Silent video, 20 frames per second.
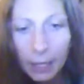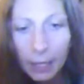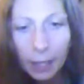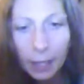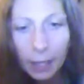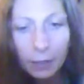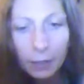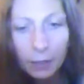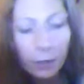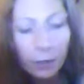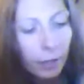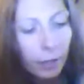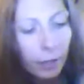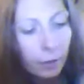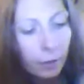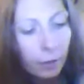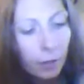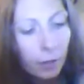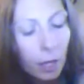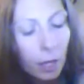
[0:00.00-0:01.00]
and
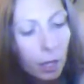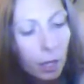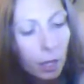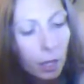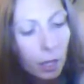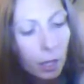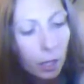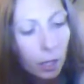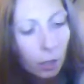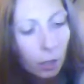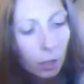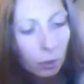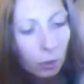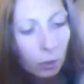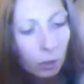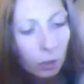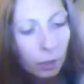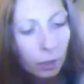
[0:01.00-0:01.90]
then you'll